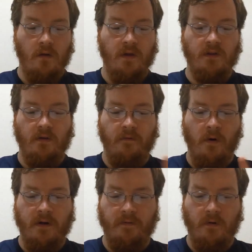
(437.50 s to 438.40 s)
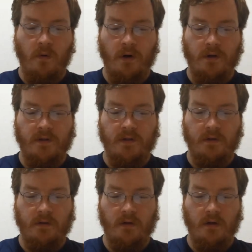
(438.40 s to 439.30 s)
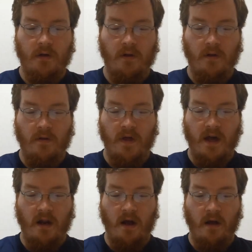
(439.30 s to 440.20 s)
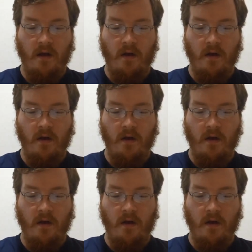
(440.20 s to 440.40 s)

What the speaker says: these are 4 different words that